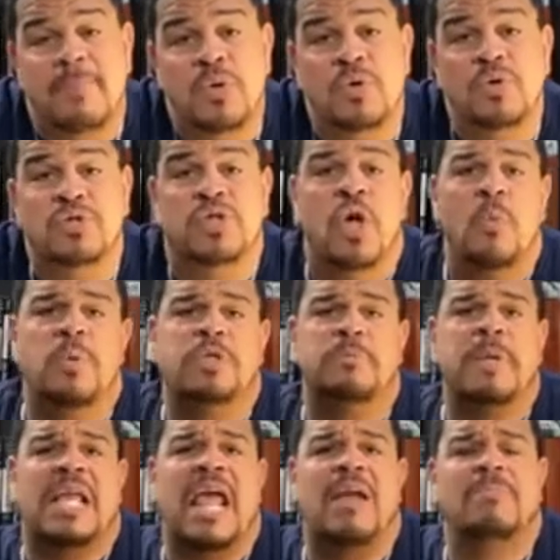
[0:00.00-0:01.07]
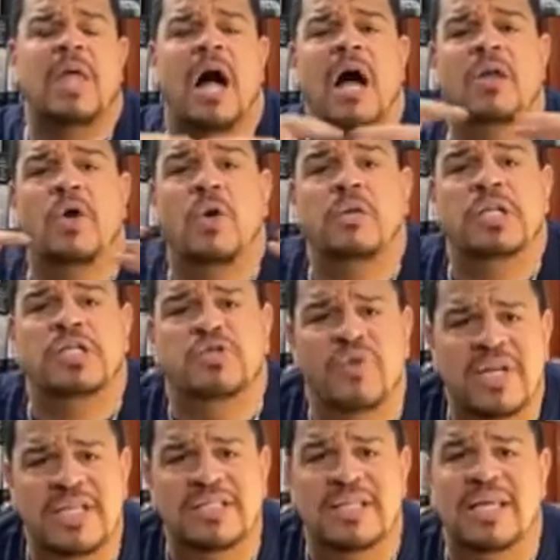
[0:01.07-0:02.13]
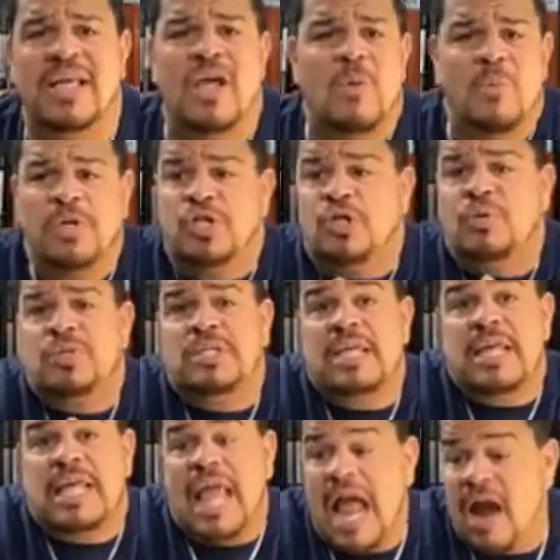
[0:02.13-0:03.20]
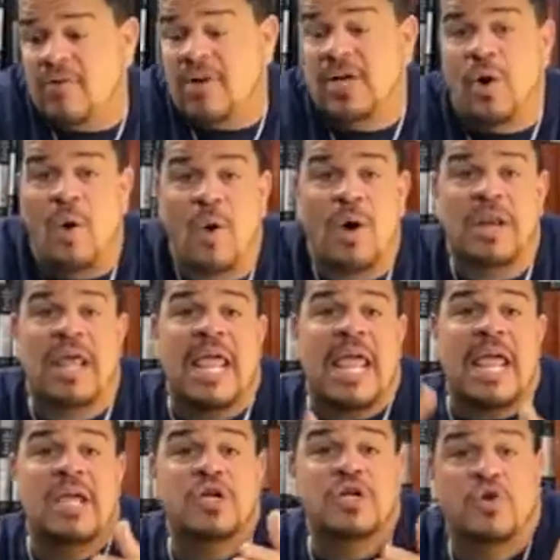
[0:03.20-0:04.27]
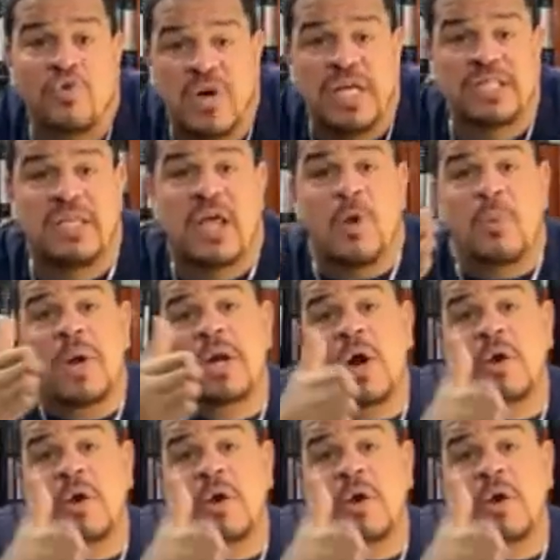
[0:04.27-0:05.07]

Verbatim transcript: Tammuz, which became the unholy trinity, which you see carried on in Greece